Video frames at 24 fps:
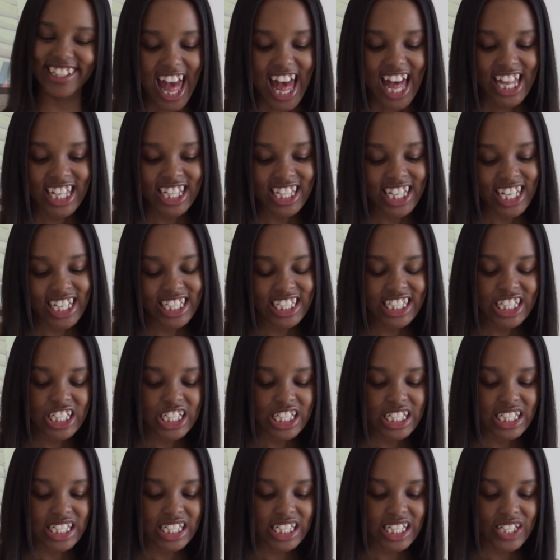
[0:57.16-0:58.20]
And then it
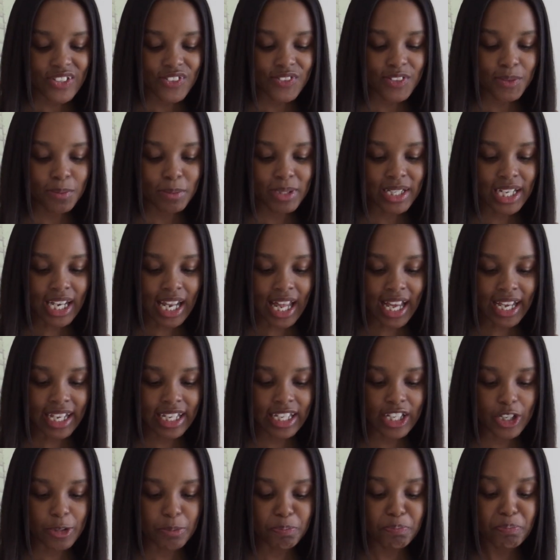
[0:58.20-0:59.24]
just gives me
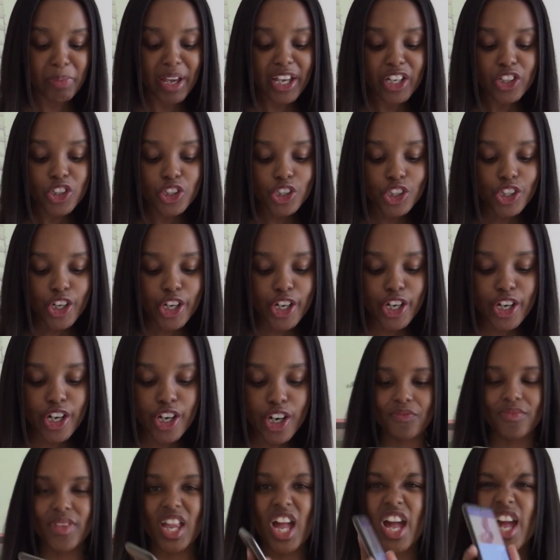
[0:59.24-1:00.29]
like a picture.
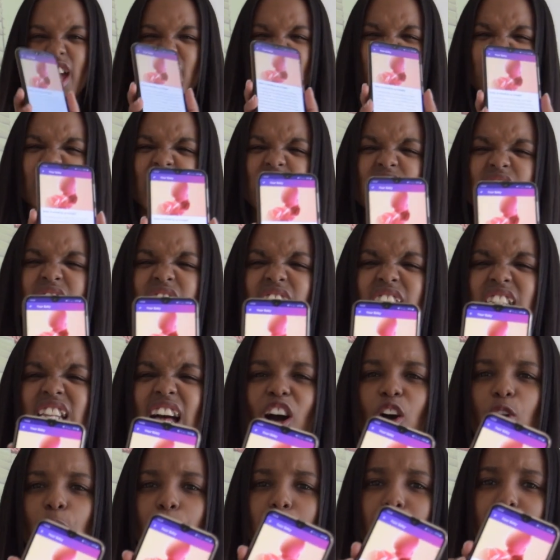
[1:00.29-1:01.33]
So this is
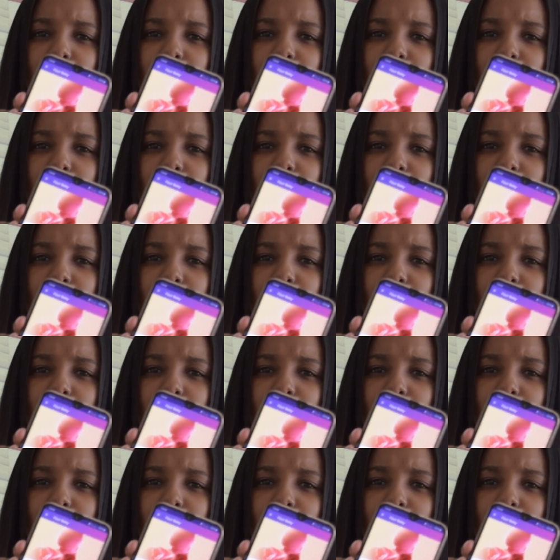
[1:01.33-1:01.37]
how